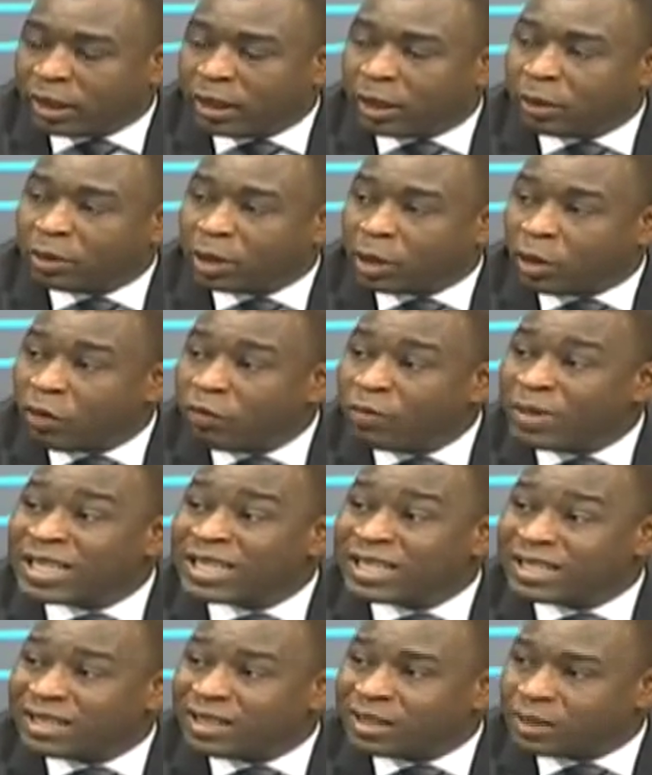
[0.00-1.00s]
Now, the
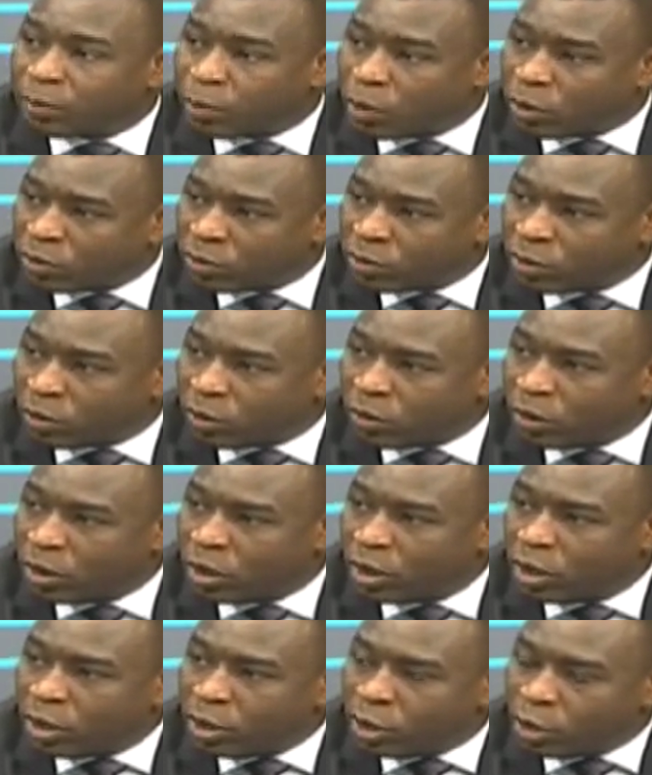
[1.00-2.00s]
government is the sponsor,
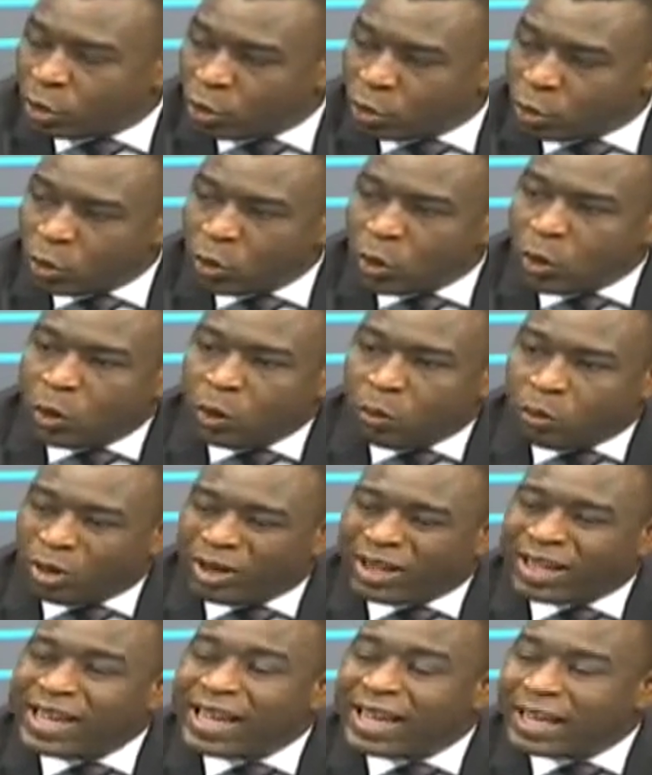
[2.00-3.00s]
you know,
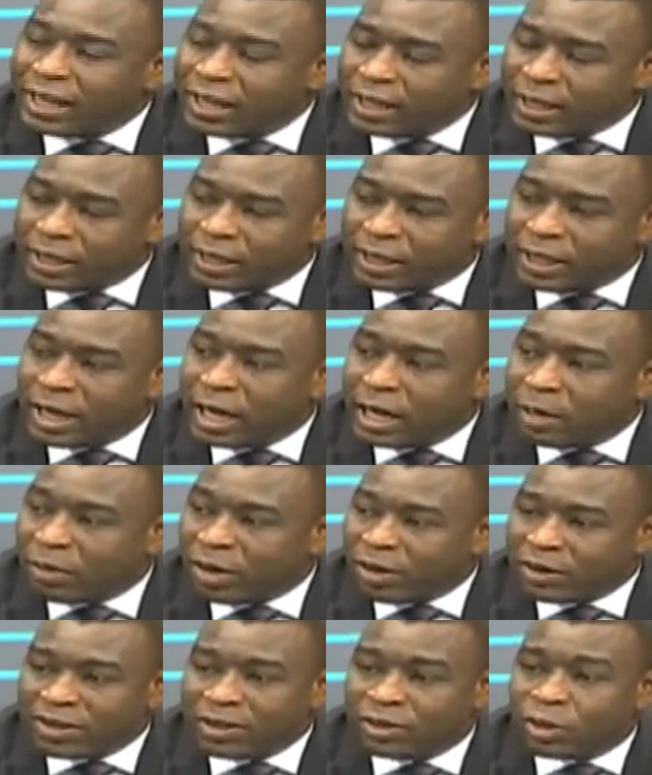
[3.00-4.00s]
but clearly the
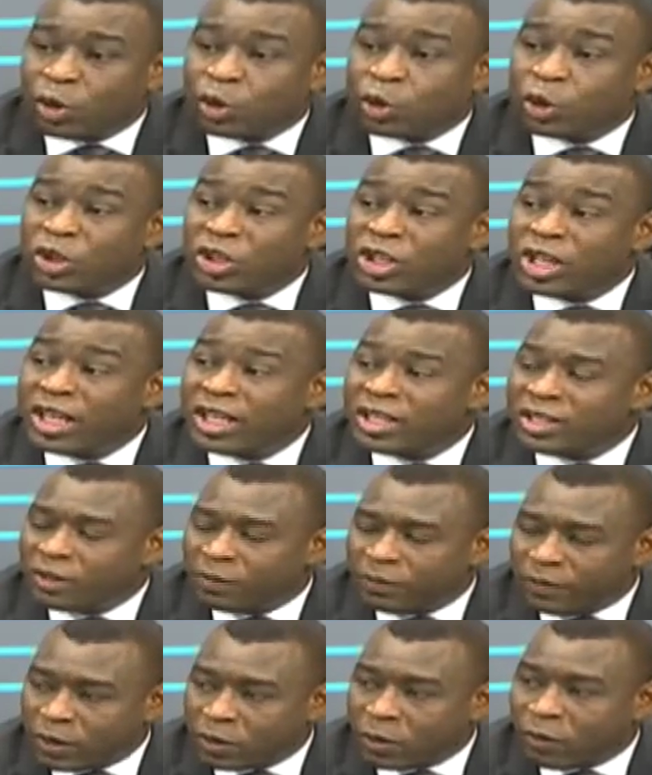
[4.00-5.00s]
NMRC is going to change the
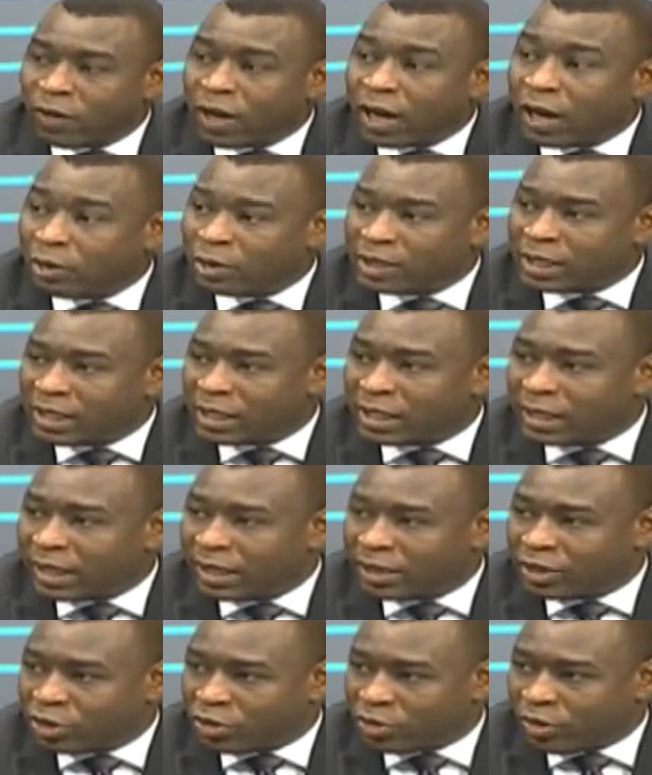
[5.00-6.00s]
face of housing in
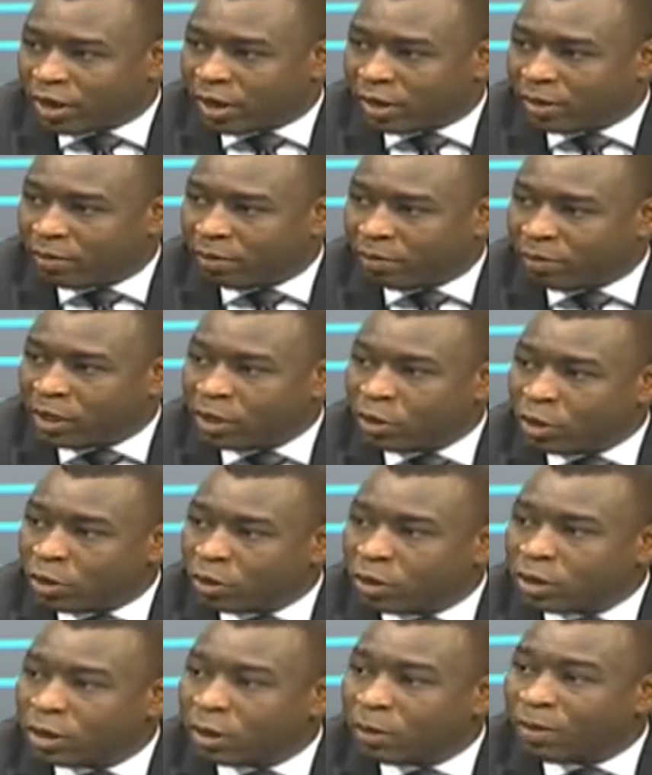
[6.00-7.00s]
Nigeria.
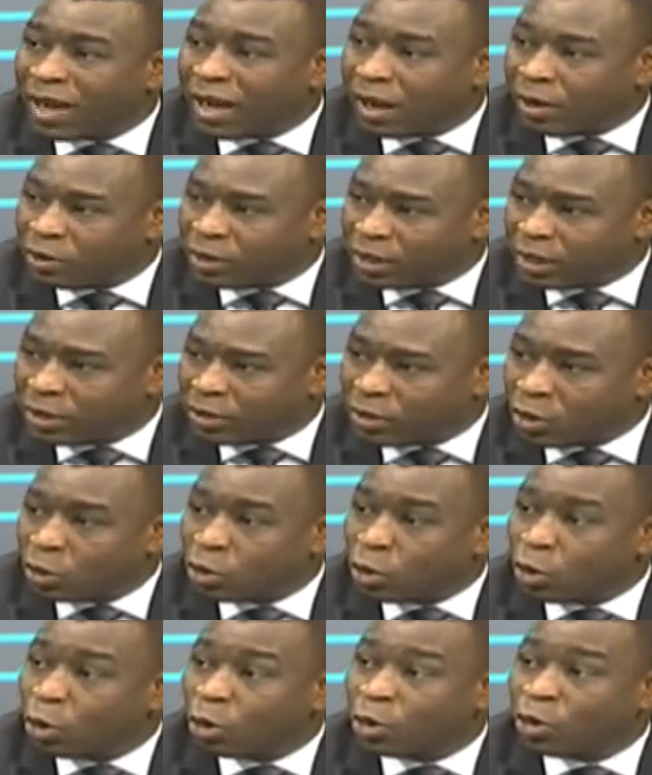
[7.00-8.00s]
Beyond housing, it's
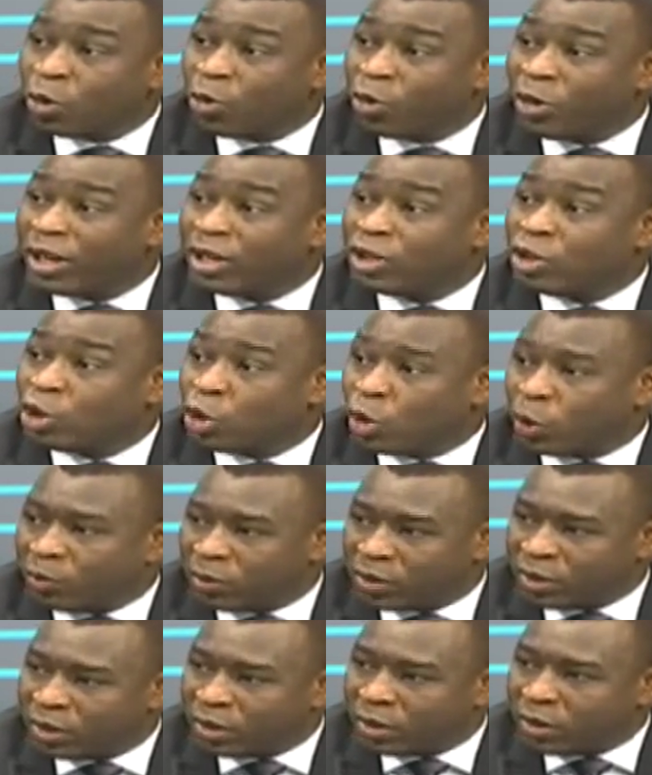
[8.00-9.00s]
also going to create
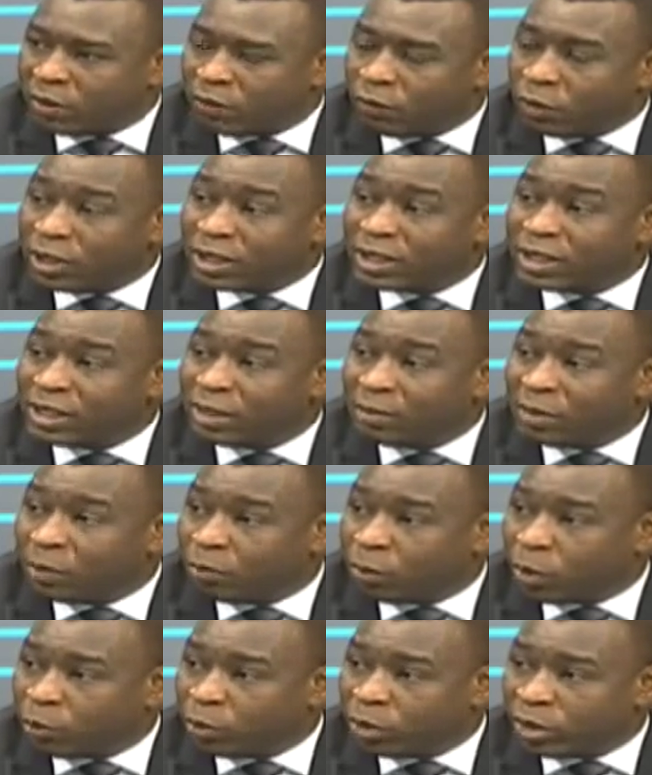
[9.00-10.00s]
jobs for the
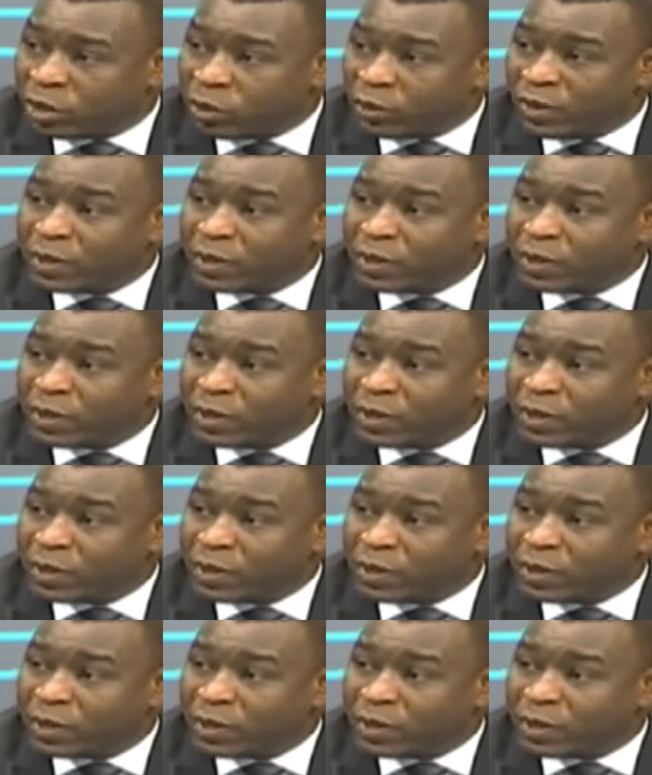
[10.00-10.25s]
Timian populace.